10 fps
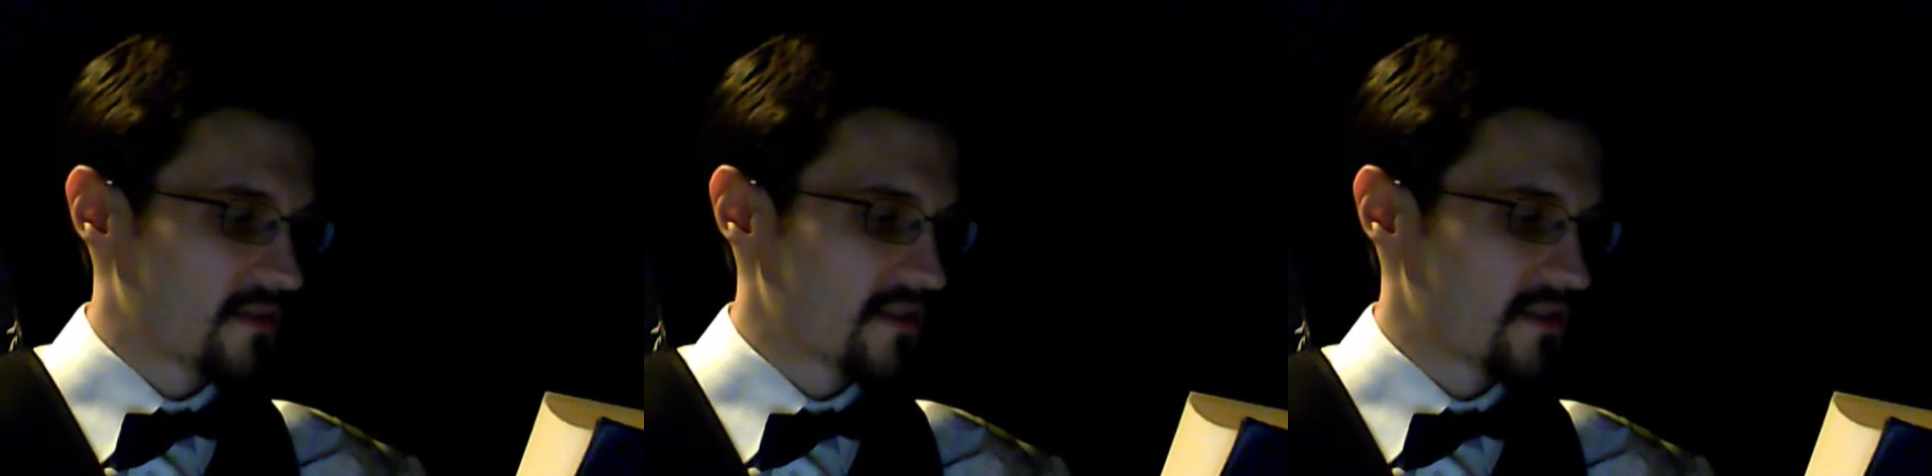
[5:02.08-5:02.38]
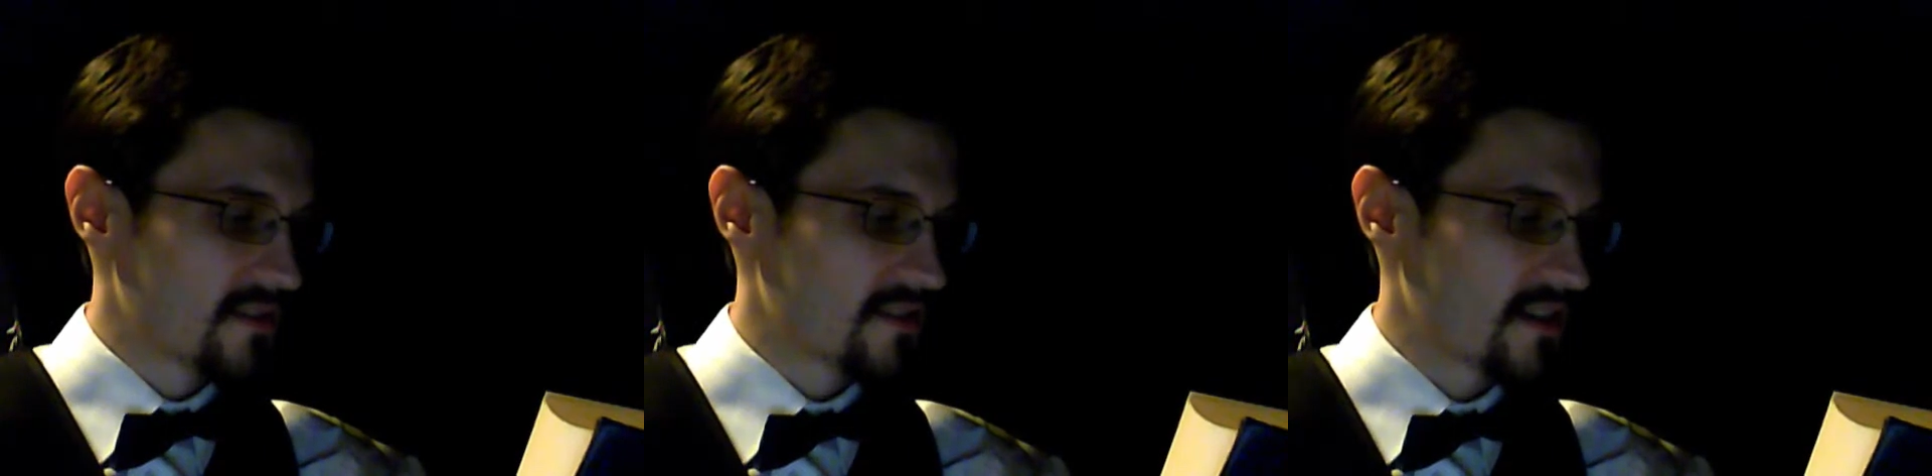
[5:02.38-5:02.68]

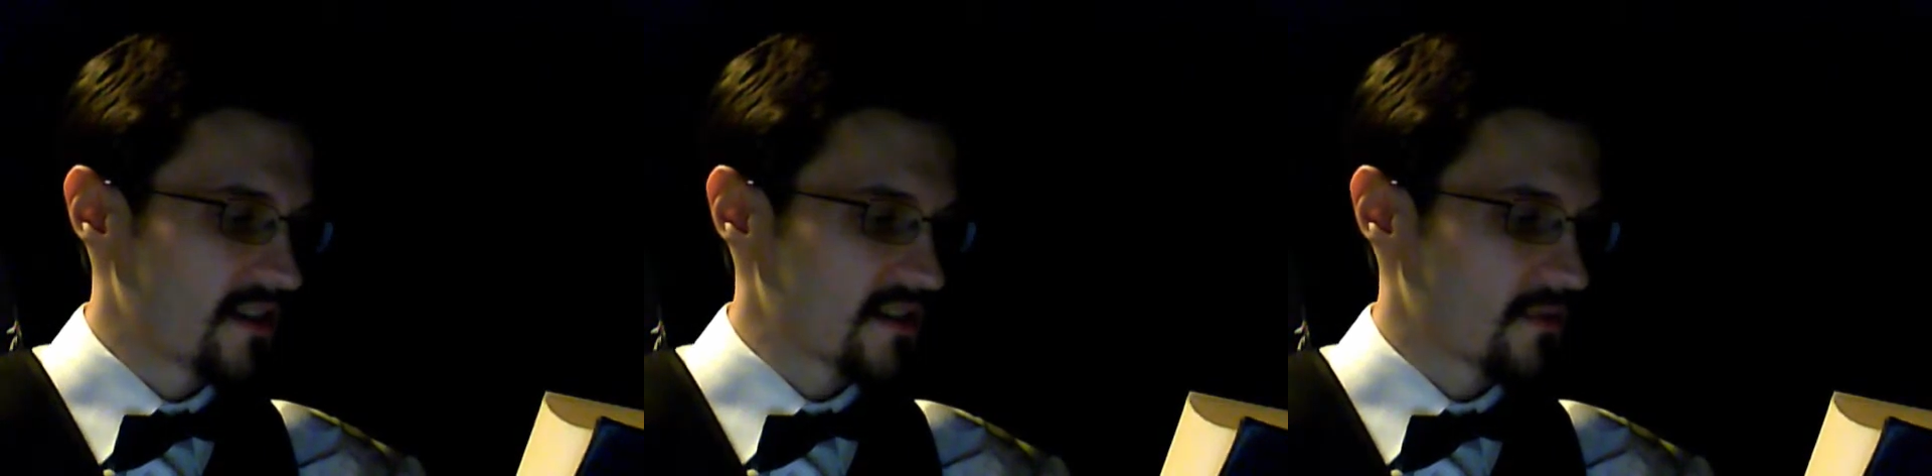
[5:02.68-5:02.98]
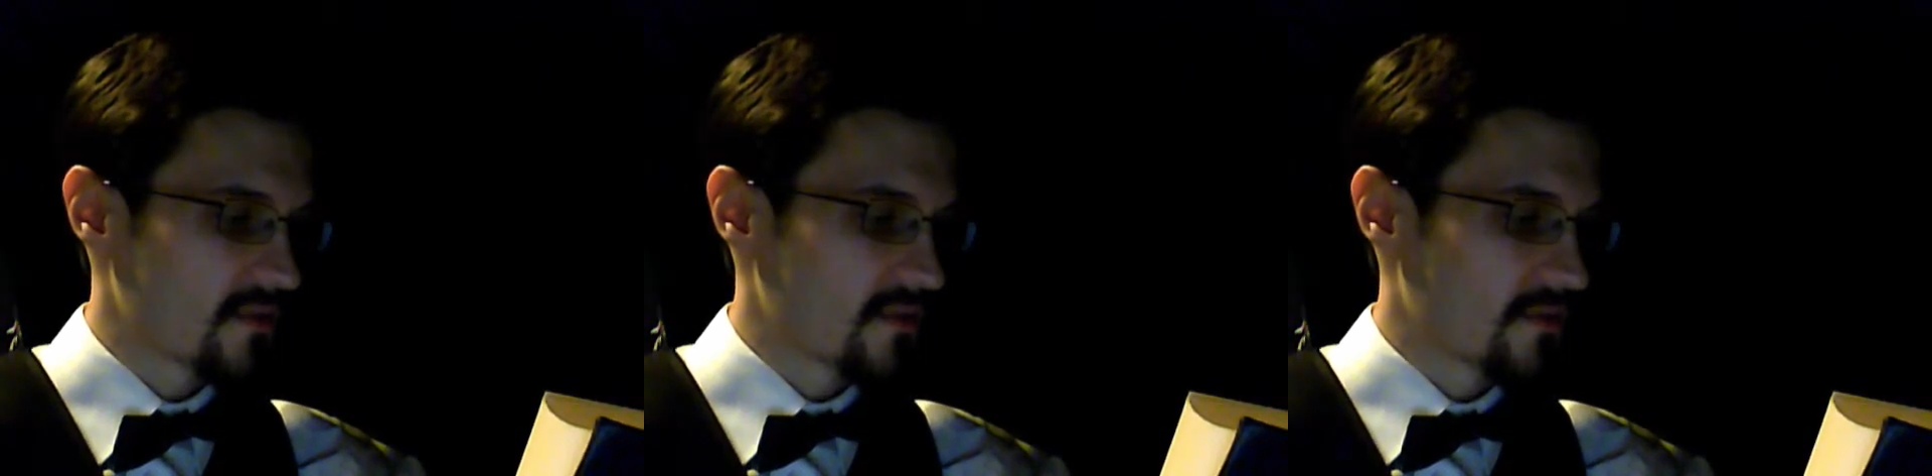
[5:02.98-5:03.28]
scholar's
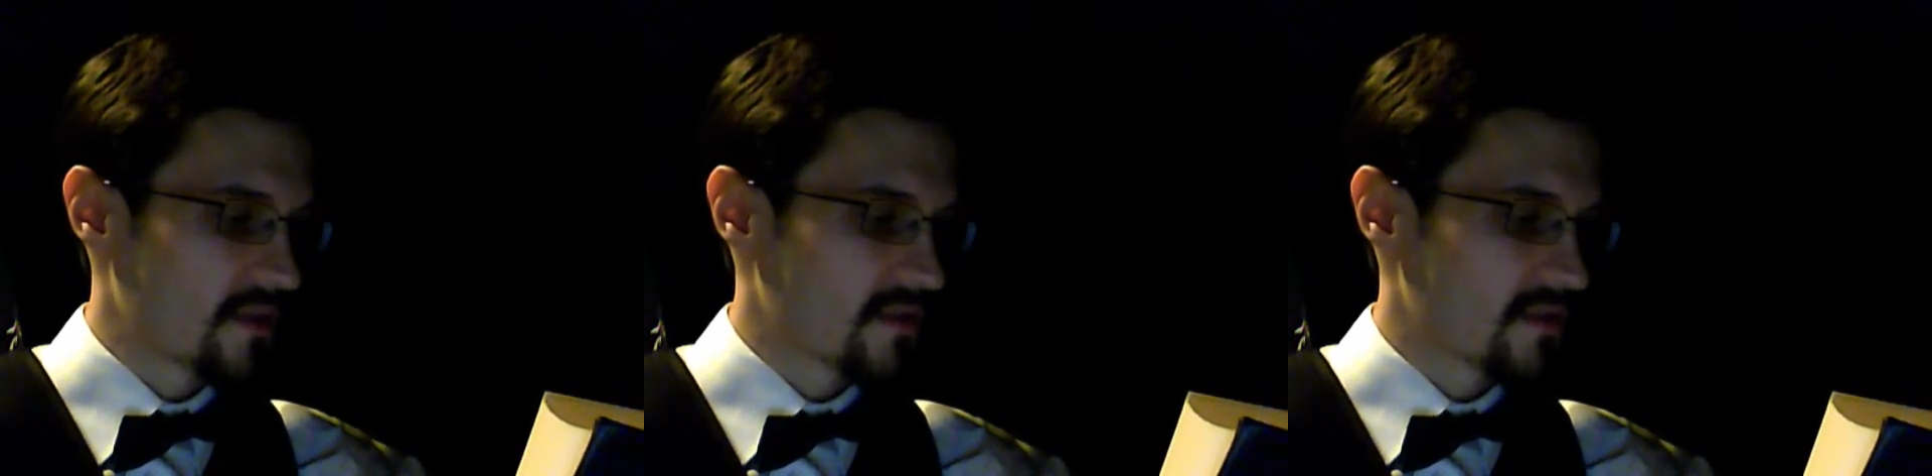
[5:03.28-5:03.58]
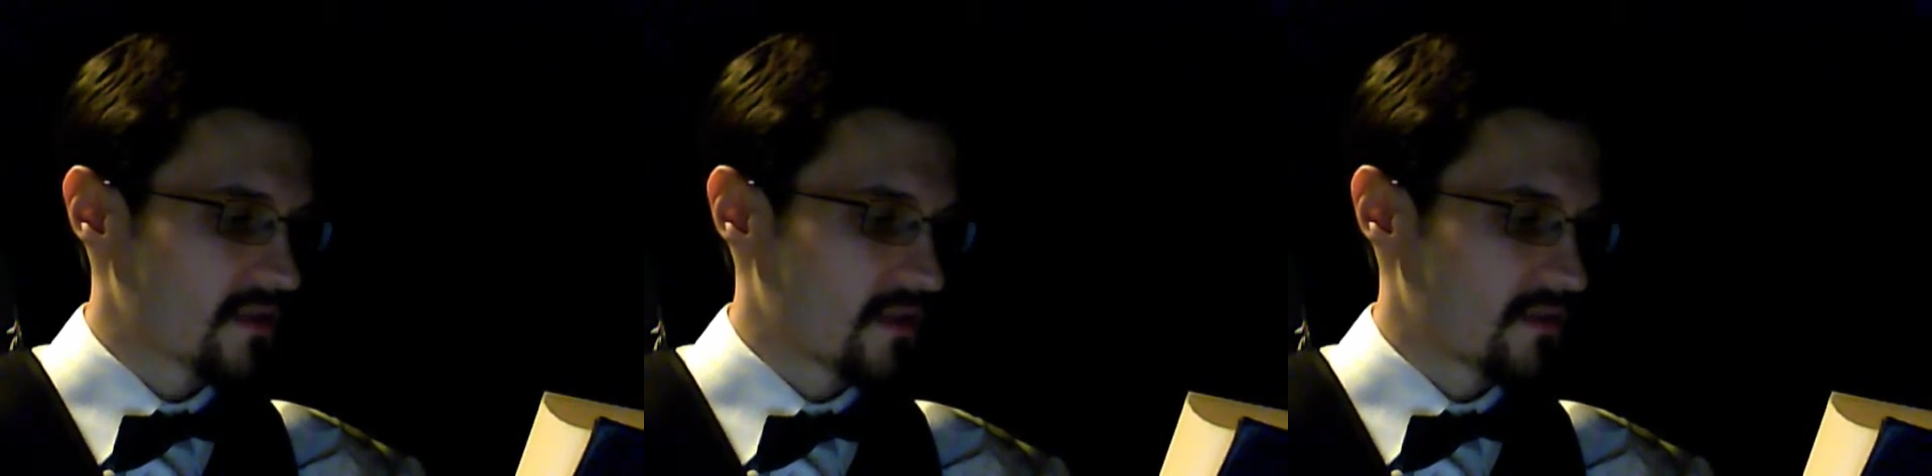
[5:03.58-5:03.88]
connection with the Red
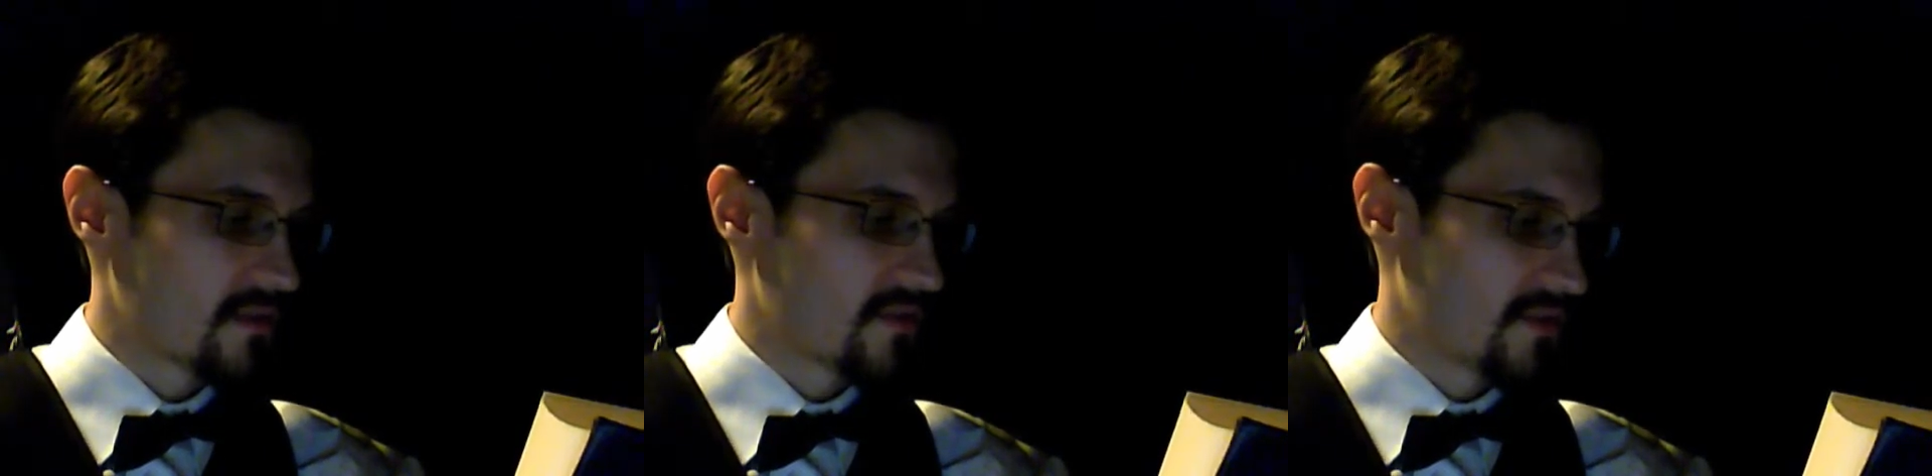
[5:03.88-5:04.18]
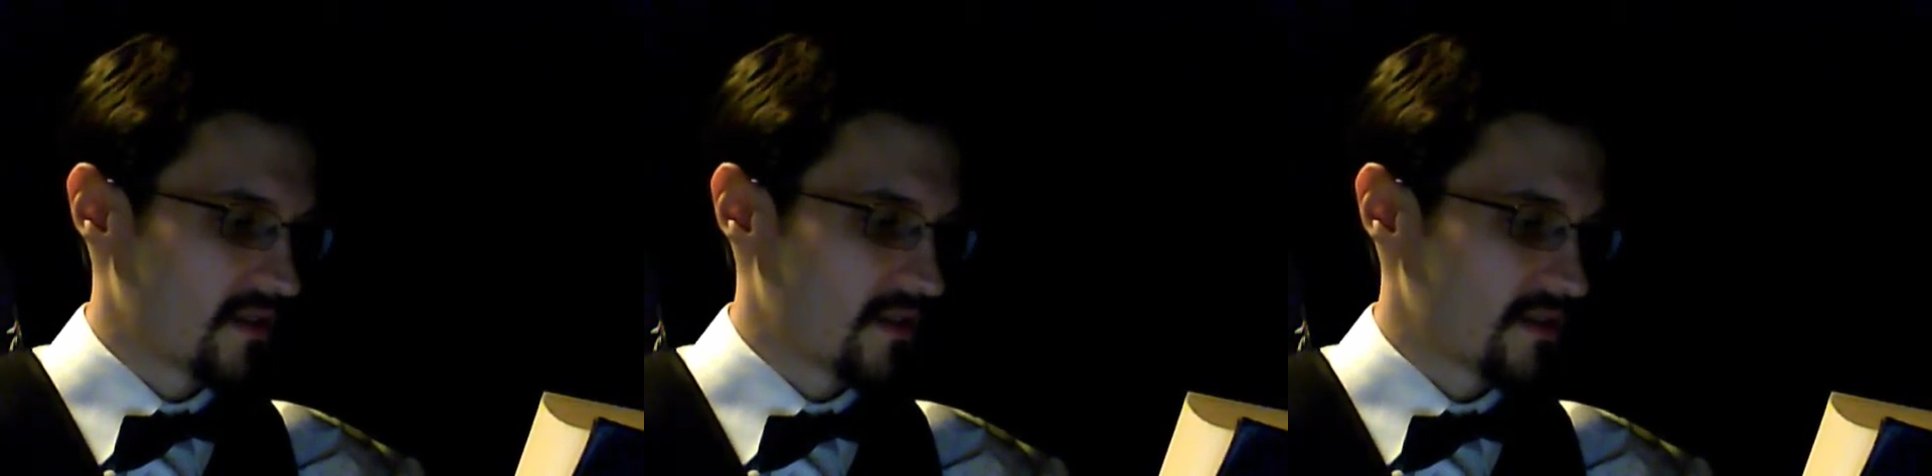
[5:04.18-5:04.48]
Hook
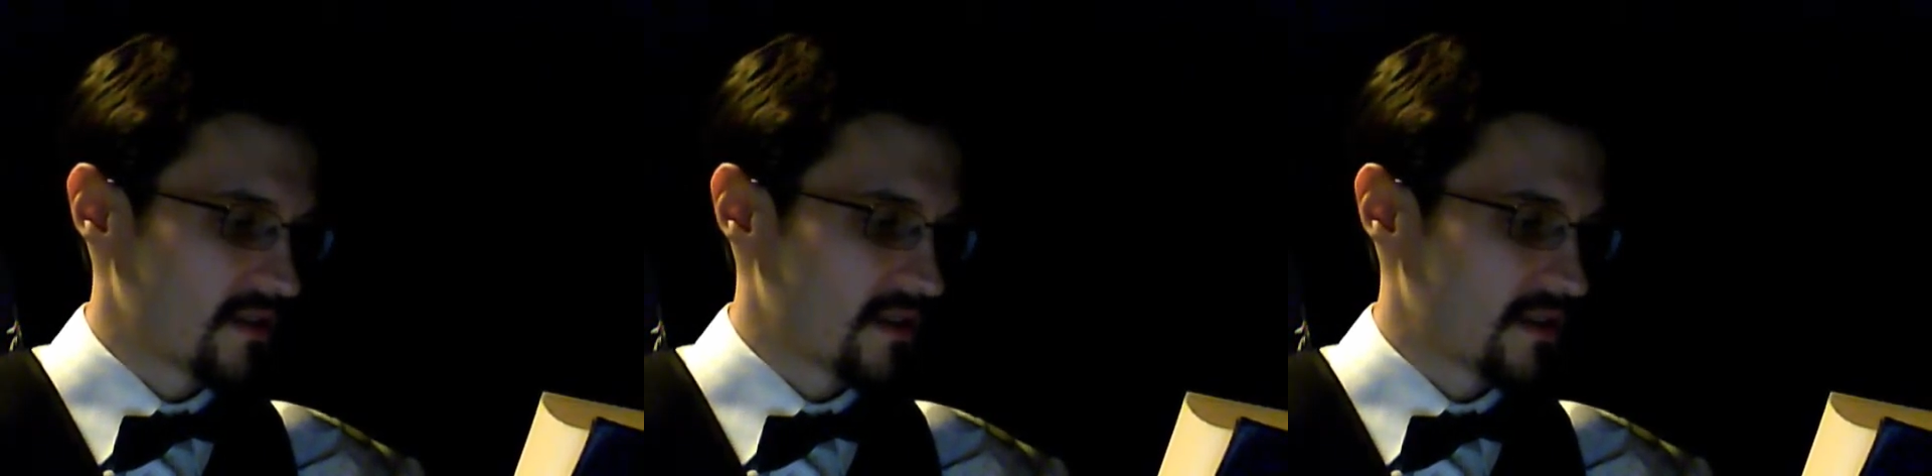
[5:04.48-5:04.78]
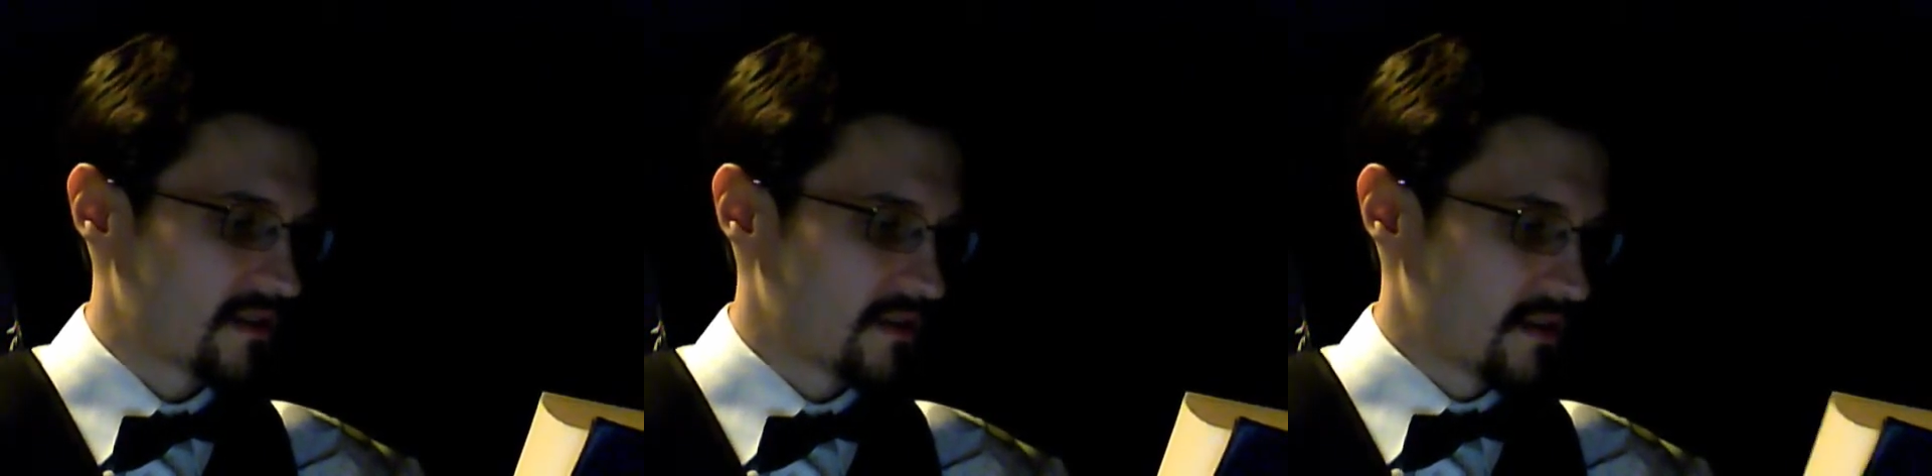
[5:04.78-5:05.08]
horrors, indeed,